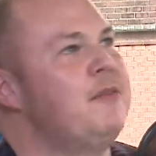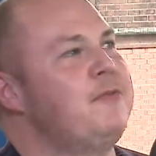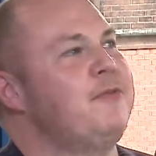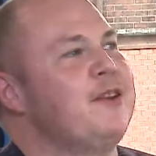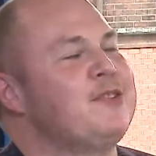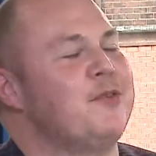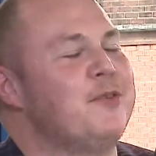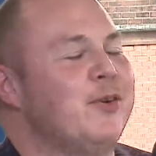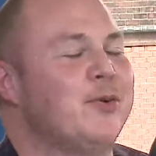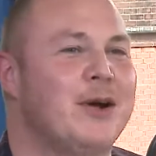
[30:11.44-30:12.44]

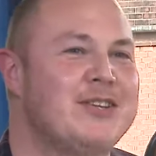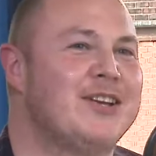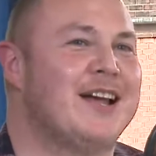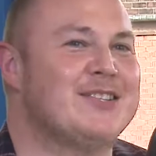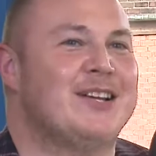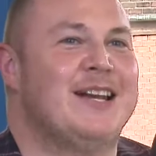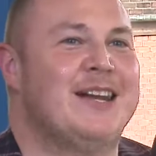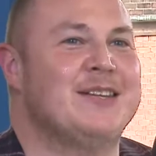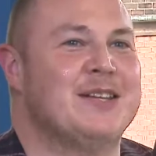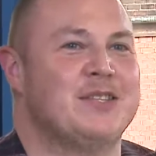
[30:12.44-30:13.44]
philosophical question, actually,
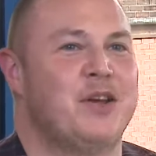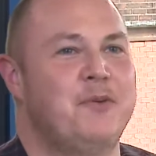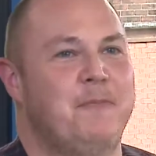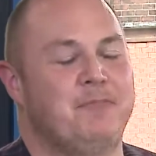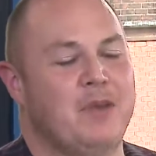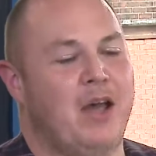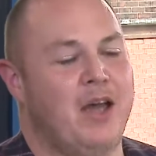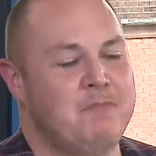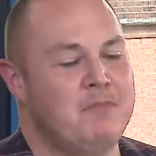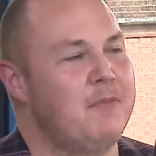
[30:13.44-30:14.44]
Ninder. So
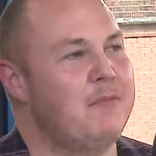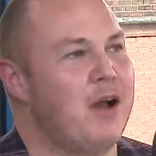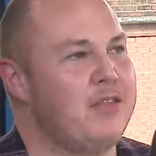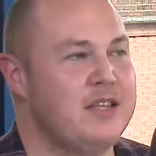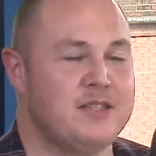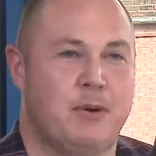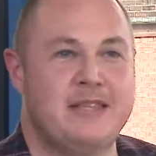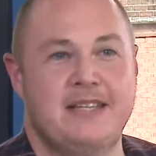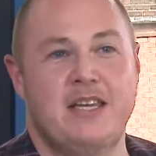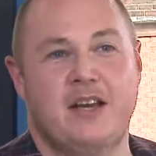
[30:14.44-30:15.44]
I think
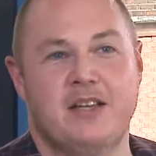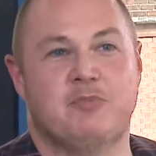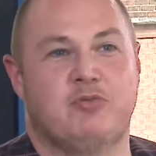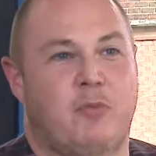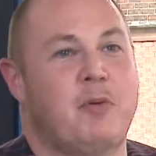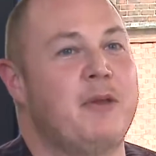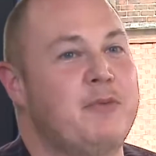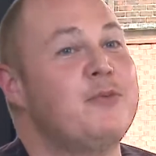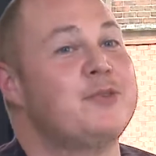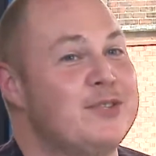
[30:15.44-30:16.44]
20 years probably
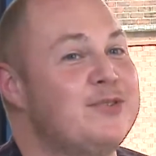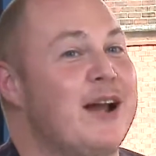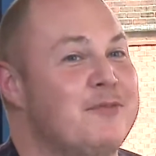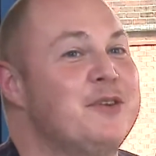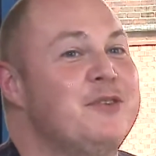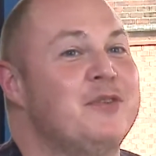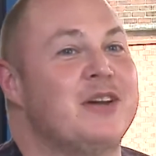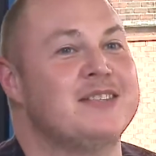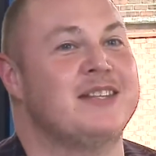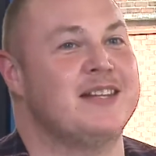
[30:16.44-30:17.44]
we will still have
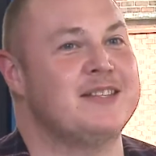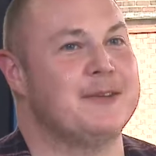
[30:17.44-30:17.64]
universities.